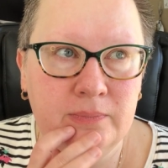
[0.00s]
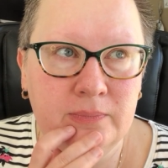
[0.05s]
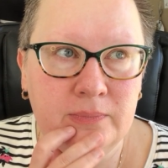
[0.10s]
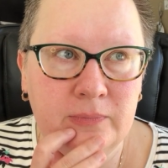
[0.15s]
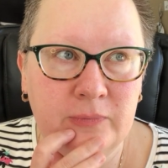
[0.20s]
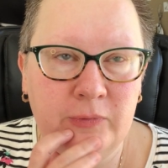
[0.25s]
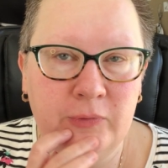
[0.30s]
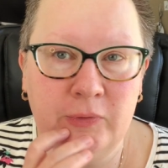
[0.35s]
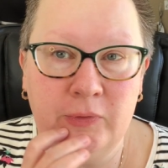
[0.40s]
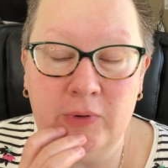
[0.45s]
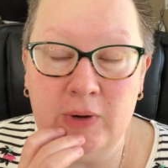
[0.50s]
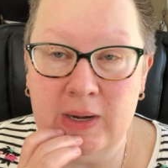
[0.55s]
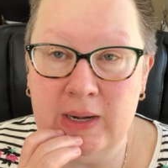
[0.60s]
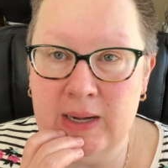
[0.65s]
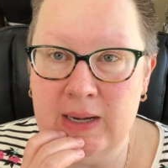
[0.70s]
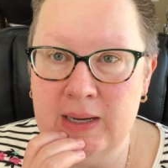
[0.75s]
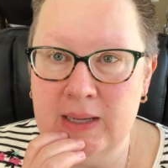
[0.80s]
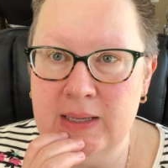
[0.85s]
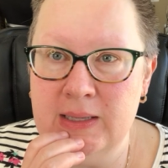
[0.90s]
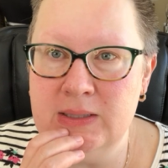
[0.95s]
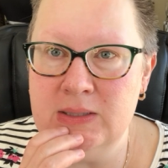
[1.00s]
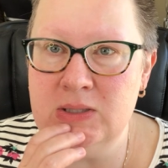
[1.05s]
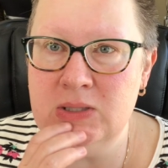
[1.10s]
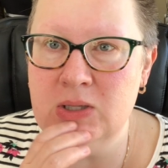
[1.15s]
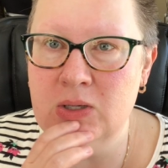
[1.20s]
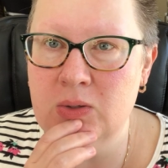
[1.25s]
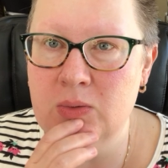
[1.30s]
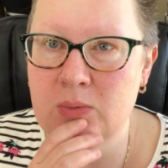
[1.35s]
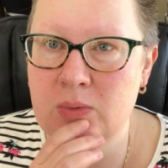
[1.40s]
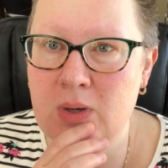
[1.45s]
Friday night.
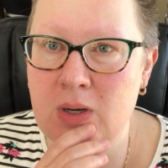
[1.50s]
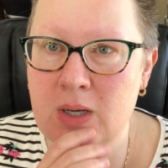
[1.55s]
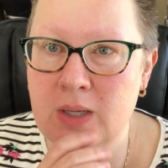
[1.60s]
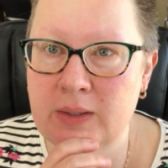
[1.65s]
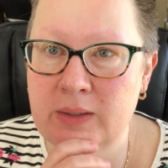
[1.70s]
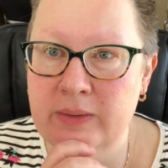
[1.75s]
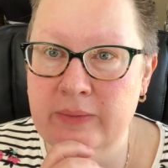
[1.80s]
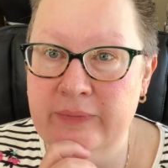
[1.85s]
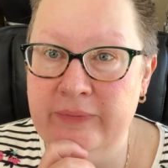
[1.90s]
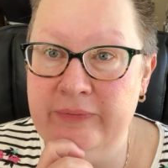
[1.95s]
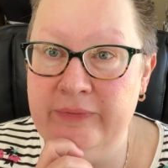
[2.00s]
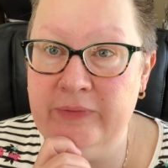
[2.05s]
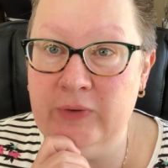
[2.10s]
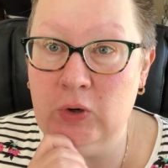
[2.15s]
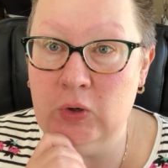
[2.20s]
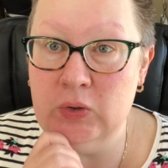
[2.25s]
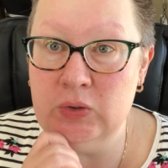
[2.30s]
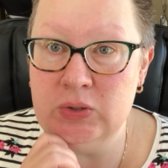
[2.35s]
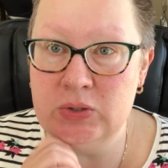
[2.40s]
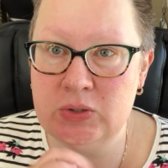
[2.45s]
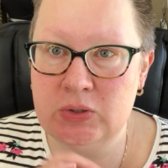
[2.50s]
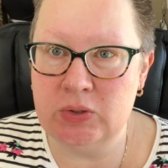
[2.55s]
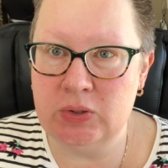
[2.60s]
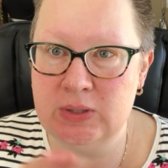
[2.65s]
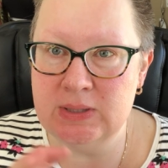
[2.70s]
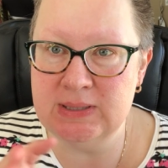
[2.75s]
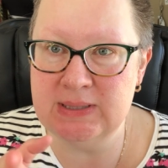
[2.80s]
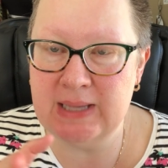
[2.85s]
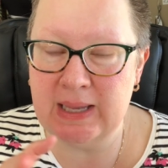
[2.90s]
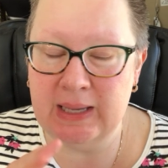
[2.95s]
So on the 1st to
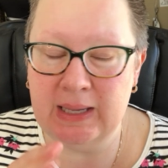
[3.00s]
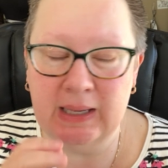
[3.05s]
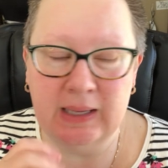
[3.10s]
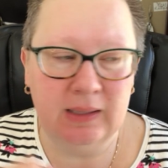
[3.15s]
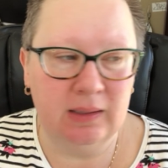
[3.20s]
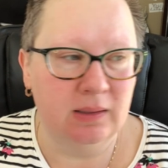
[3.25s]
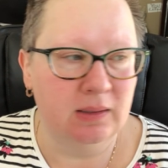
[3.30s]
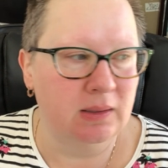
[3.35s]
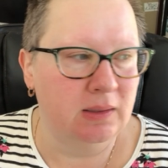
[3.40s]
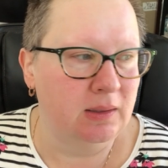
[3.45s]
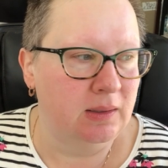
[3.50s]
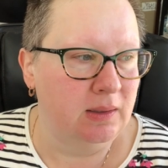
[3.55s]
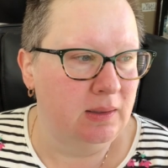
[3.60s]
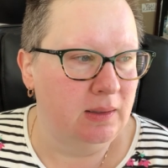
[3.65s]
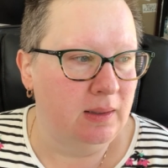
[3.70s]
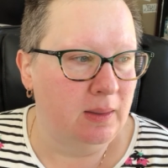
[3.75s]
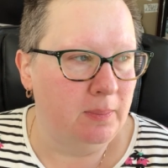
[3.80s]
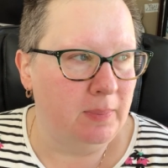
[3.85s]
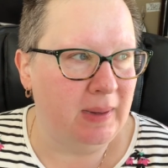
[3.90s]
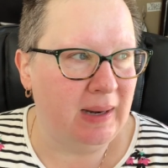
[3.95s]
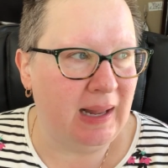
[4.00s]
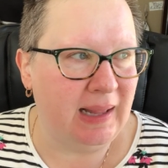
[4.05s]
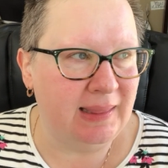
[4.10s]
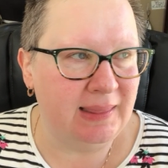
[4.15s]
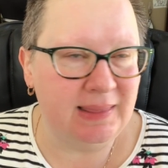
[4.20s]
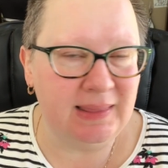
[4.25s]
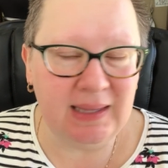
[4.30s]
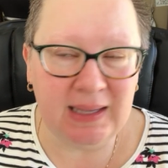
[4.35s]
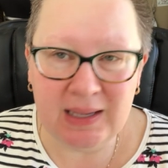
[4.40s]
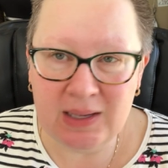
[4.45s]
the 2nd. But I
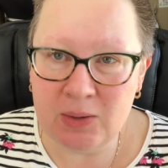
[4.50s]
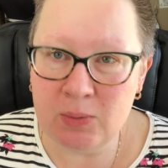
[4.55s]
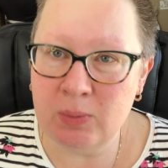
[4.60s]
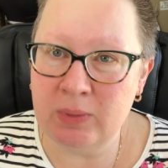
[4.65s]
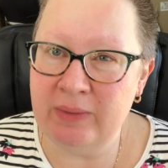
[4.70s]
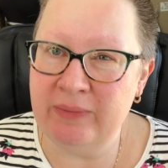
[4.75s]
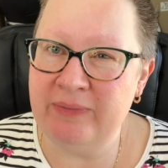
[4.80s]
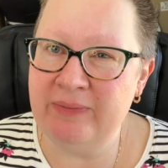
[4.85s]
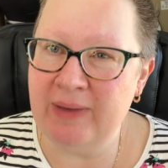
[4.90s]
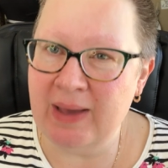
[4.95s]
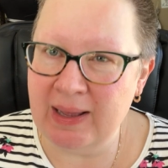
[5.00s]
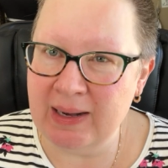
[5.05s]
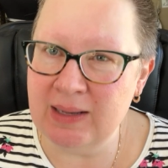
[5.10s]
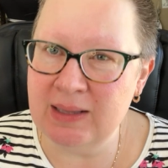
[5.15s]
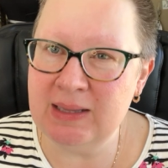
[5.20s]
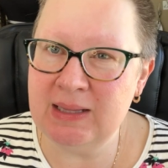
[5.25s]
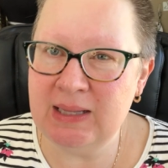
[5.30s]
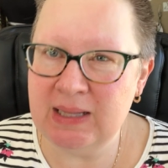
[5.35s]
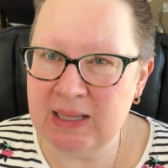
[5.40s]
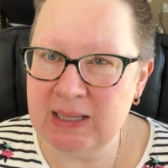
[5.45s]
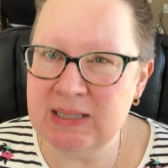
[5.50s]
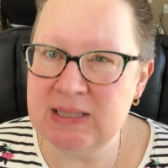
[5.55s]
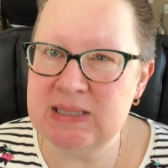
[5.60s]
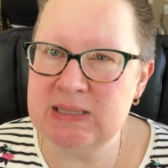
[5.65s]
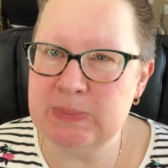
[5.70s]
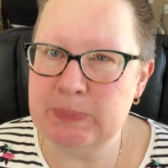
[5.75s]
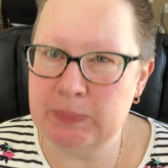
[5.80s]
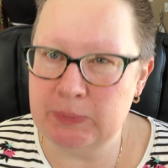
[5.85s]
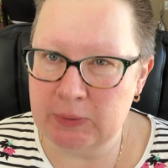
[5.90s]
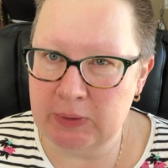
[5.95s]
think we finally hit
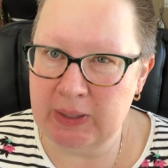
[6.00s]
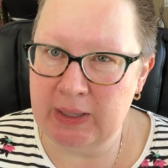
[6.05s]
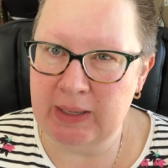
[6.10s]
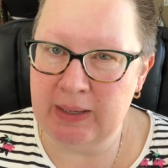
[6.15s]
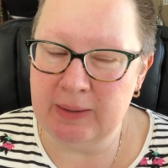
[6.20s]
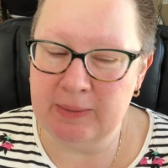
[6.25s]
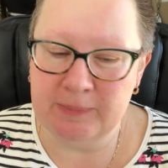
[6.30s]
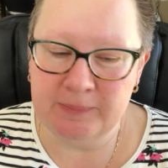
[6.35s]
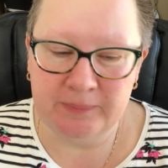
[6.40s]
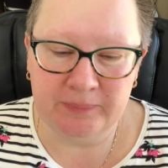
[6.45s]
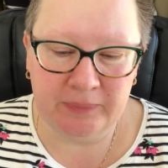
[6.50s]
spring.